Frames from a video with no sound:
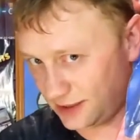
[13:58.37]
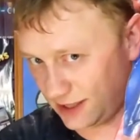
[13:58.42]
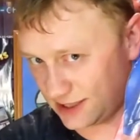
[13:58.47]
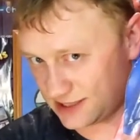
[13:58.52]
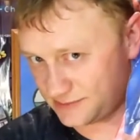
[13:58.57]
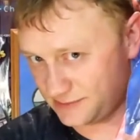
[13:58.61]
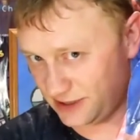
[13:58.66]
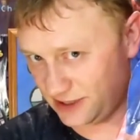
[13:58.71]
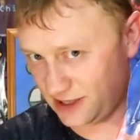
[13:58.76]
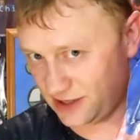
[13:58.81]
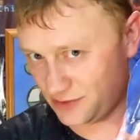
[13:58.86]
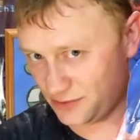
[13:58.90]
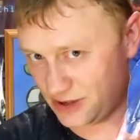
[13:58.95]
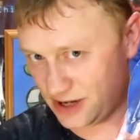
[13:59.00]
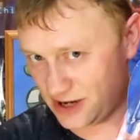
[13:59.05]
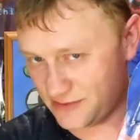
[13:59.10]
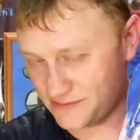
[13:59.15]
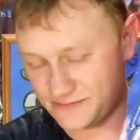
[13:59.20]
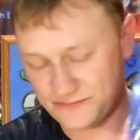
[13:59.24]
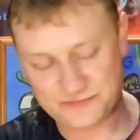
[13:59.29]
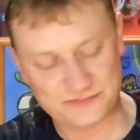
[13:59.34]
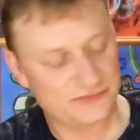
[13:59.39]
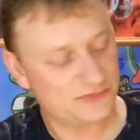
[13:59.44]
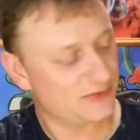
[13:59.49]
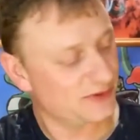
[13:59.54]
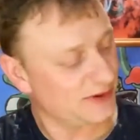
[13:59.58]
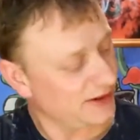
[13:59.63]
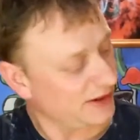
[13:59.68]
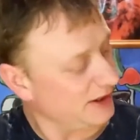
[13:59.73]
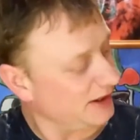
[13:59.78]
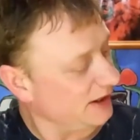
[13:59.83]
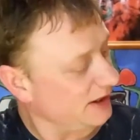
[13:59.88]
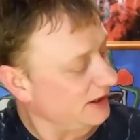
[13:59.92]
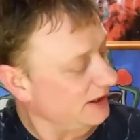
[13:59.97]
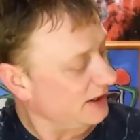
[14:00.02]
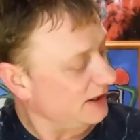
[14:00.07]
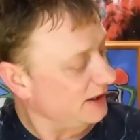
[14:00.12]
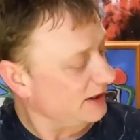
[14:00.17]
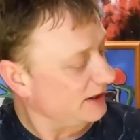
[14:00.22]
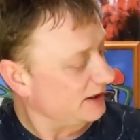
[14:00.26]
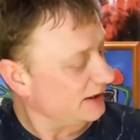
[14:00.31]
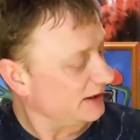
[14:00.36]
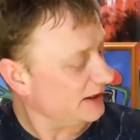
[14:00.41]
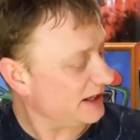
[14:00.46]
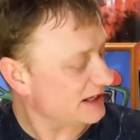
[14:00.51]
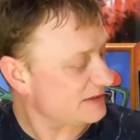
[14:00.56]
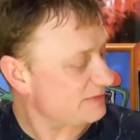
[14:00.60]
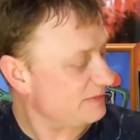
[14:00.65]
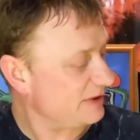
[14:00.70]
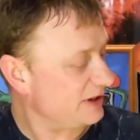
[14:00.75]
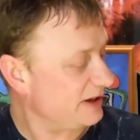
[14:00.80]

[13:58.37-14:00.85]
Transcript: gets me another one. Gets